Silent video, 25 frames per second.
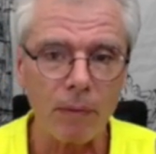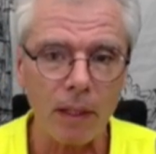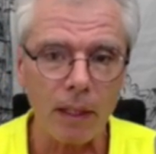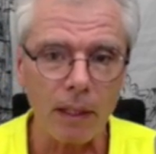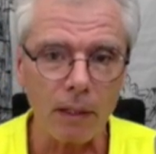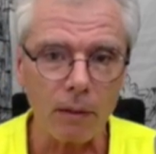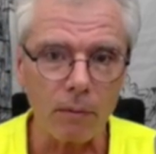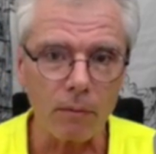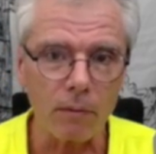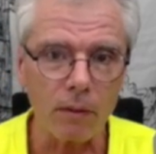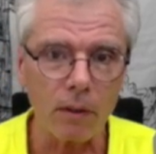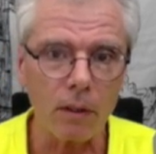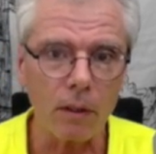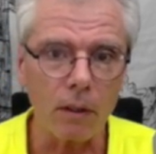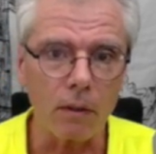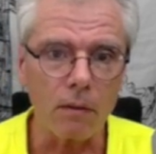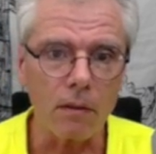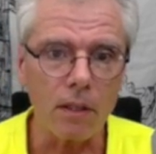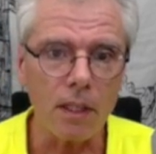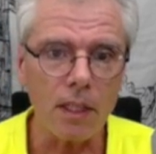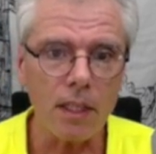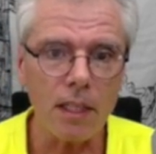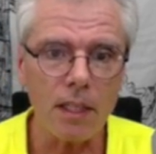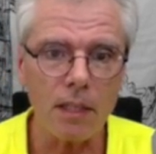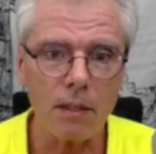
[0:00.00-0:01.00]
Now look,
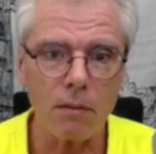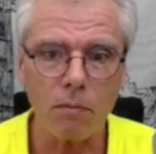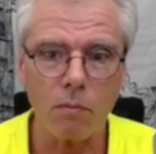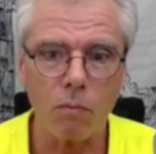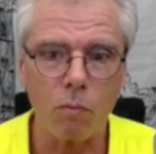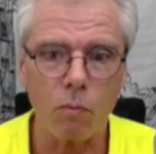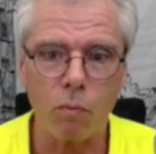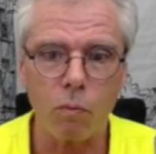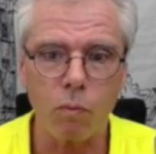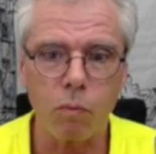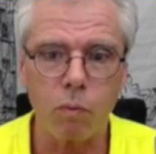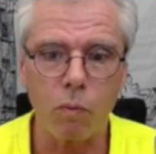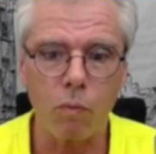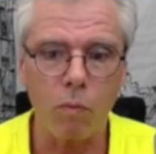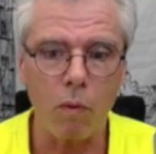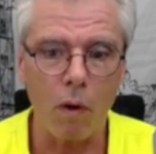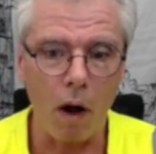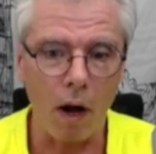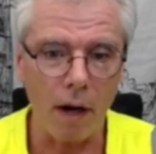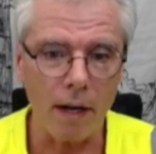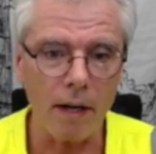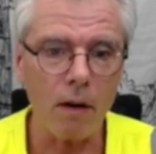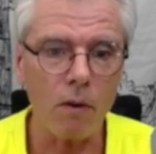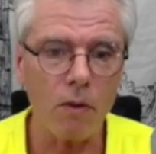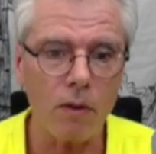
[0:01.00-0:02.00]

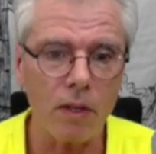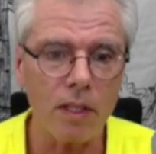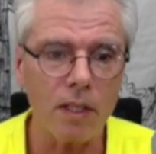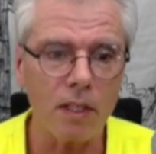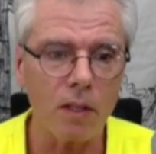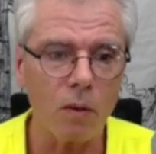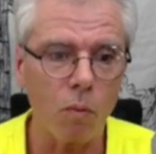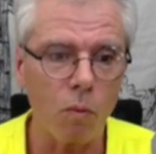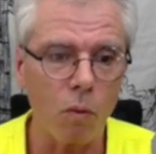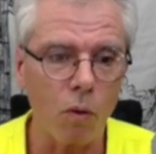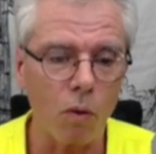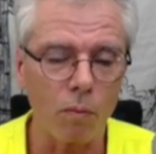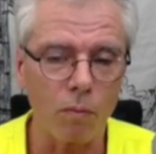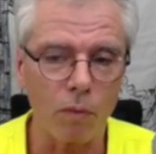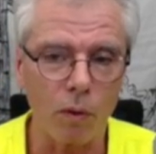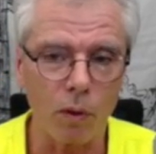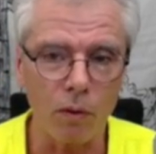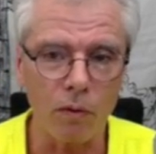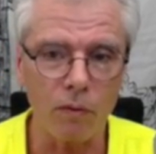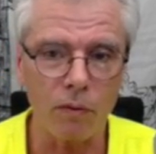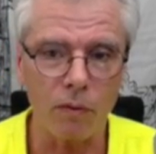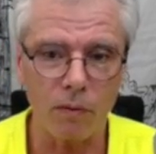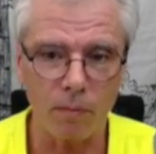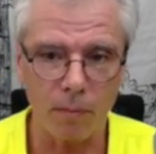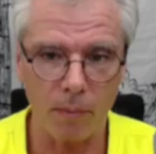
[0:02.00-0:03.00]
I know this is a warm
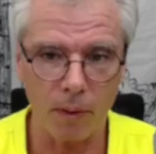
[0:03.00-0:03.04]
roof